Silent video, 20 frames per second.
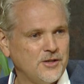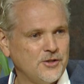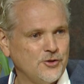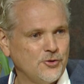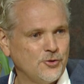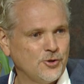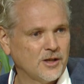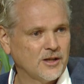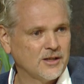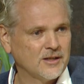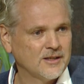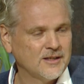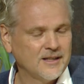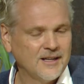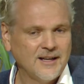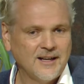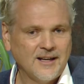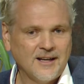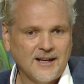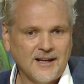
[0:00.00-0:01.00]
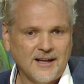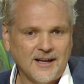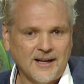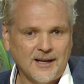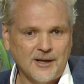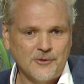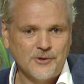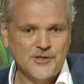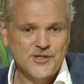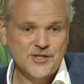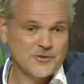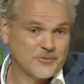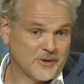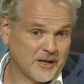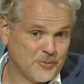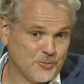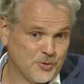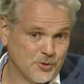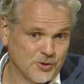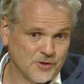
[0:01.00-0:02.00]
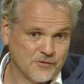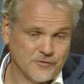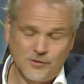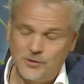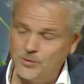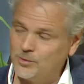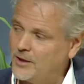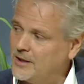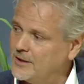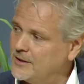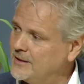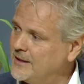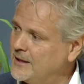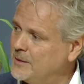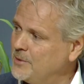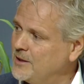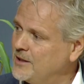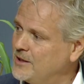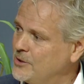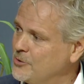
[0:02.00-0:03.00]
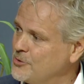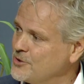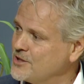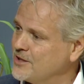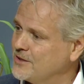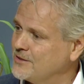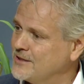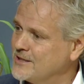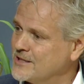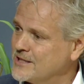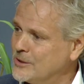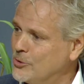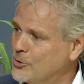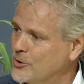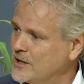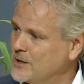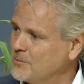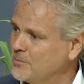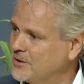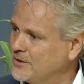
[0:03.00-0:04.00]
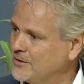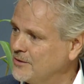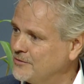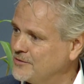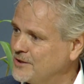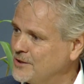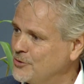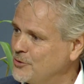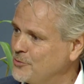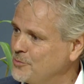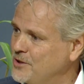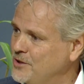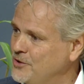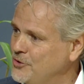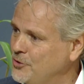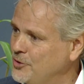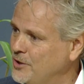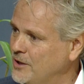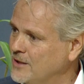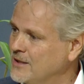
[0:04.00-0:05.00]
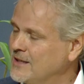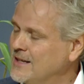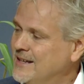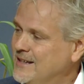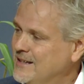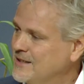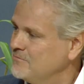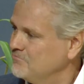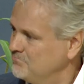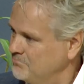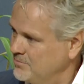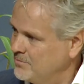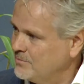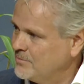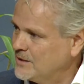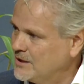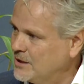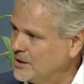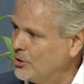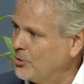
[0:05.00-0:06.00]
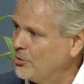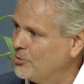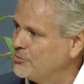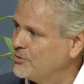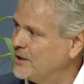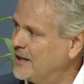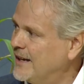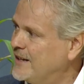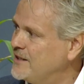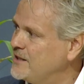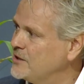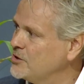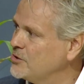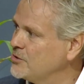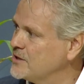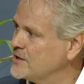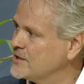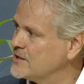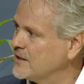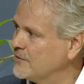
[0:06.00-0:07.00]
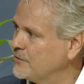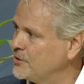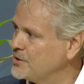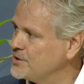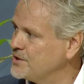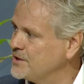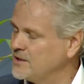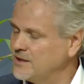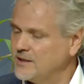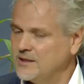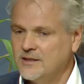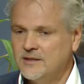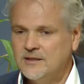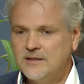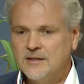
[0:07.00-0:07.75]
Union, which is a very beautiful one. Anybody knows the slogan of the European Union, relating to this diversity?